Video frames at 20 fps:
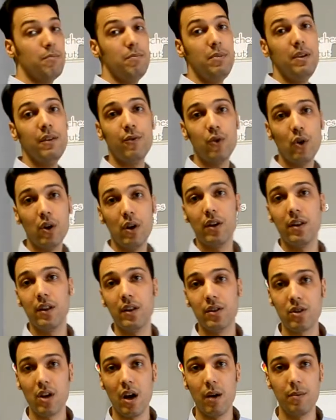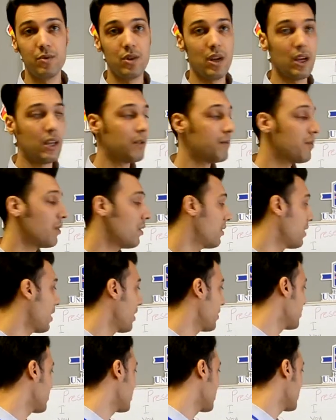before the subject
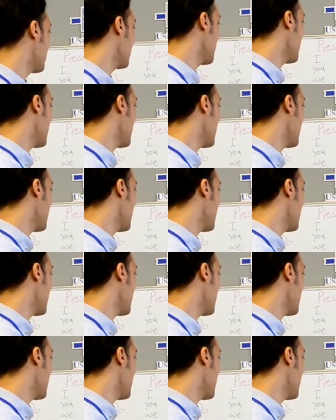pronouns.